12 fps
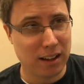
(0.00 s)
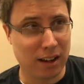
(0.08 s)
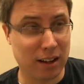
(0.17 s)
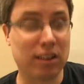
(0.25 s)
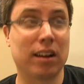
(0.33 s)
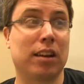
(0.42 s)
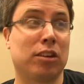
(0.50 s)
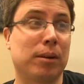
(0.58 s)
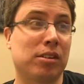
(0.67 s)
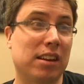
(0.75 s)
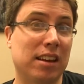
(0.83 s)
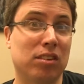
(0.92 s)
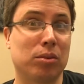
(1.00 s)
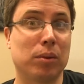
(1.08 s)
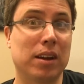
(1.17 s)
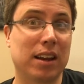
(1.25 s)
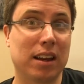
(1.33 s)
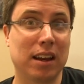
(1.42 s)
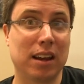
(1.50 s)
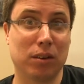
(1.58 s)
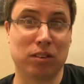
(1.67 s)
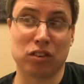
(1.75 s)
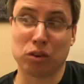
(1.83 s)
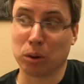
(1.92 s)
Especially this week. It
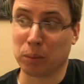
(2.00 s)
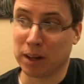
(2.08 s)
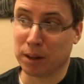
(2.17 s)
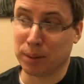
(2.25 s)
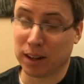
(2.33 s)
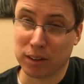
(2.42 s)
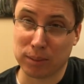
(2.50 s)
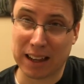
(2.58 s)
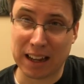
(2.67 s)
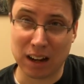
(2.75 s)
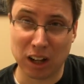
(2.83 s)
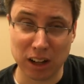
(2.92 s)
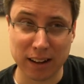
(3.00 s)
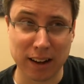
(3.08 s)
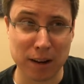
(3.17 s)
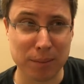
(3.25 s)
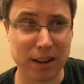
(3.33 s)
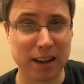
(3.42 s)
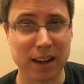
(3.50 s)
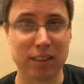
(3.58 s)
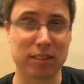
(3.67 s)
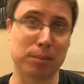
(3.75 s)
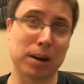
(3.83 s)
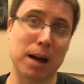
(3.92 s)
was a short week because we had holiday on Monday,
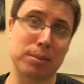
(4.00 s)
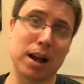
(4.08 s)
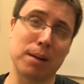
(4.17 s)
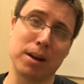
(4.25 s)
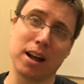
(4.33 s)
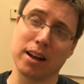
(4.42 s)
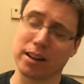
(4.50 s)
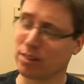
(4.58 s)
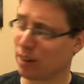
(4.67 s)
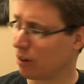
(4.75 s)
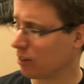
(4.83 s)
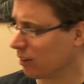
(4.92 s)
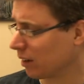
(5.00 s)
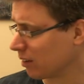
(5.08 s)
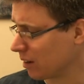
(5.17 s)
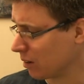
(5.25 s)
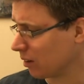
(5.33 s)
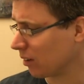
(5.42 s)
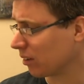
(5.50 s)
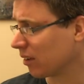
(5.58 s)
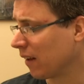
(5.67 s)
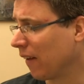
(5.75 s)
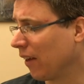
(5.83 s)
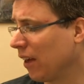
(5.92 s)
so blah blah blah,
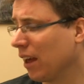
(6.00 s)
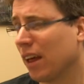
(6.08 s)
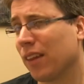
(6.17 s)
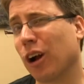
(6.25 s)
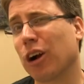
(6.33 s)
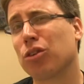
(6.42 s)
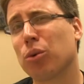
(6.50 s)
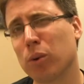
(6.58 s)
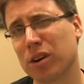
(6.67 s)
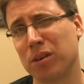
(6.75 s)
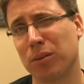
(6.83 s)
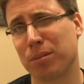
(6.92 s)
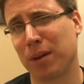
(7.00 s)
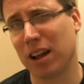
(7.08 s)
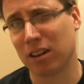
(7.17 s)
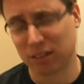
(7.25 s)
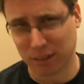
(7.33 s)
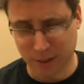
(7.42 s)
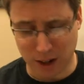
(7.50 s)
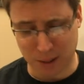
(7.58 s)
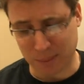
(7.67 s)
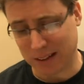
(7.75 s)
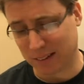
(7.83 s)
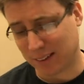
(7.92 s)
excuses. There are 21 pages of
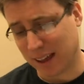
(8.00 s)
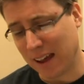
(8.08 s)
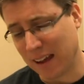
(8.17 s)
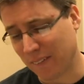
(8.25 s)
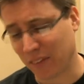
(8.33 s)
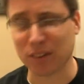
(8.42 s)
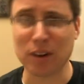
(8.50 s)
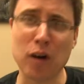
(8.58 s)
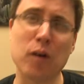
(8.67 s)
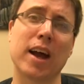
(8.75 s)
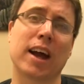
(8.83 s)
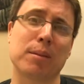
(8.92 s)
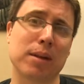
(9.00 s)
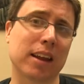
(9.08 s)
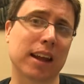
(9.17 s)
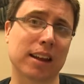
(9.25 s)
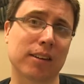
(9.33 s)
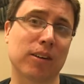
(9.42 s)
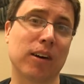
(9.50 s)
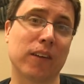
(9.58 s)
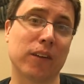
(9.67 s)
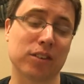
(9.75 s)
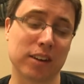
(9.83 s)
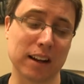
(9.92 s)
comments. There's no way I'm going to be able to get through all
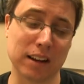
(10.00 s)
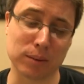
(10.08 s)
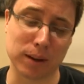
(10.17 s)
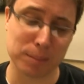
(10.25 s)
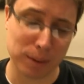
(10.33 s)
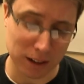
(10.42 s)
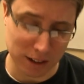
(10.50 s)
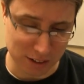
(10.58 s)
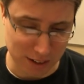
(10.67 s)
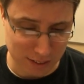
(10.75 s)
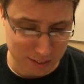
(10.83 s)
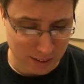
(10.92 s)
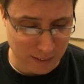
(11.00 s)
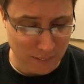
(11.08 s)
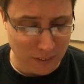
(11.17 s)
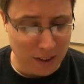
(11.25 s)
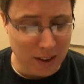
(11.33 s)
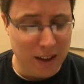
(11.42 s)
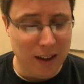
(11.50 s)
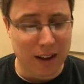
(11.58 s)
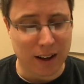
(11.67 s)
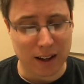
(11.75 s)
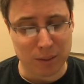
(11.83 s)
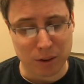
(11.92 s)
those today, so I apologize.
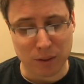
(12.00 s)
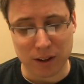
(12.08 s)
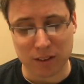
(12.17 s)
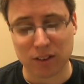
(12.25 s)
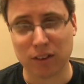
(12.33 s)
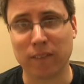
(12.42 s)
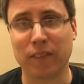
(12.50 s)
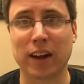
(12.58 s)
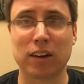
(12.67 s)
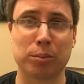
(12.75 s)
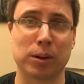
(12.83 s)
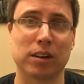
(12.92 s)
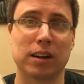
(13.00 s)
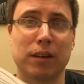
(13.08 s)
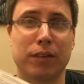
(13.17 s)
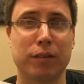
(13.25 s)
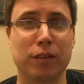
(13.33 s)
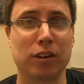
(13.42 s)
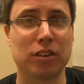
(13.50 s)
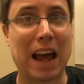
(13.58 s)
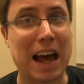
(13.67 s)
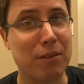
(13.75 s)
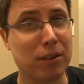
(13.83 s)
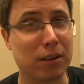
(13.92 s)
I just printed off the first
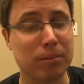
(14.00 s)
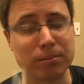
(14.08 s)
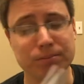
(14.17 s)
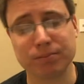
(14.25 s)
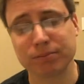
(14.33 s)
half of them